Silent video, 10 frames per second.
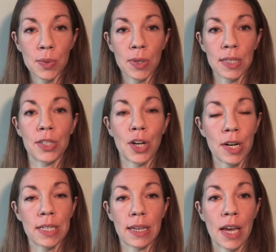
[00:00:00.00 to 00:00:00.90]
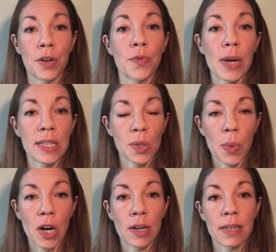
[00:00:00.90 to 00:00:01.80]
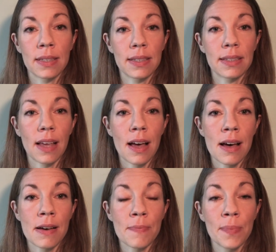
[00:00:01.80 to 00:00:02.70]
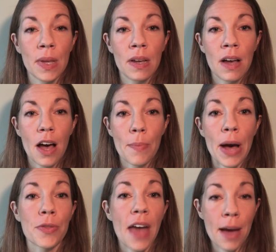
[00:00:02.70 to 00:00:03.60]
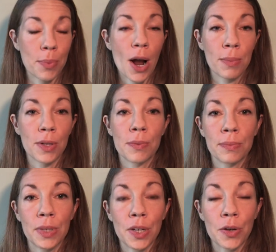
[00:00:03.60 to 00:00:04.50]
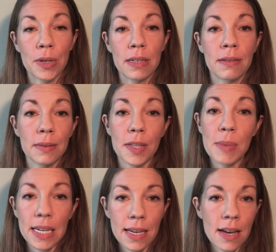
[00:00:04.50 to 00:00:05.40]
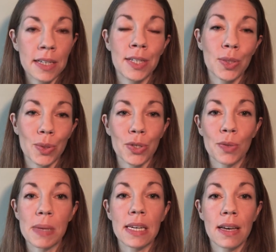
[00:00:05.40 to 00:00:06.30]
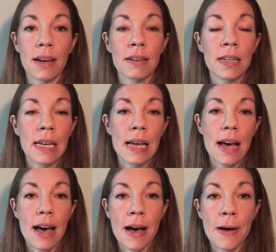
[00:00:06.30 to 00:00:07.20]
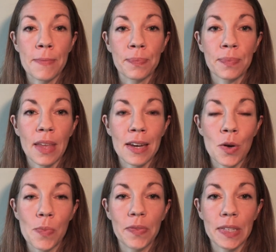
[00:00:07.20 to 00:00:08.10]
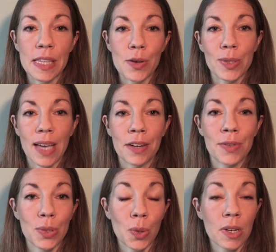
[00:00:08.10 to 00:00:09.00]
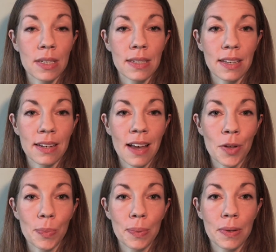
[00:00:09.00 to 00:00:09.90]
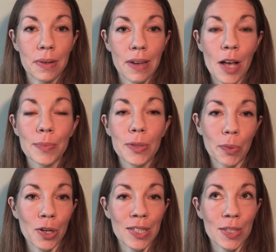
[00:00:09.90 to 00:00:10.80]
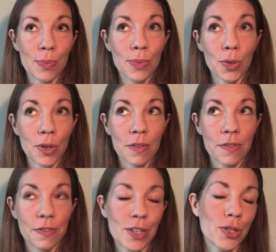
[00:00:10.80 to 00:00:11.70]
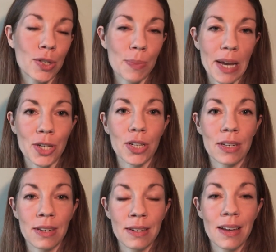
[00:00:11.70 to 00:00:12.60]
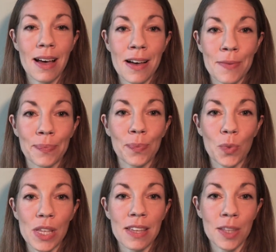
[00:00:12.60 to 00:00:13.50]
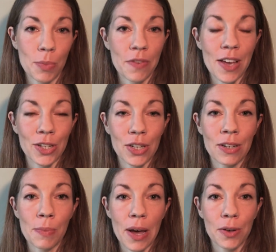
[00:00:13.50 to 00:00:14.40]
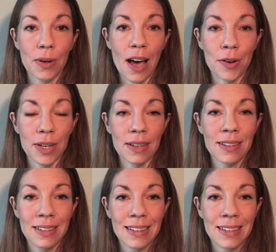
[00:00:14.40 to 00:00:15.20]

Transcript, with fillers: has really started to kind of raise awareness um, about that problem, you know, in the media and in social media, um, and hopefully those kind of stories can help help spur some sort of introspection um, within the profession about how to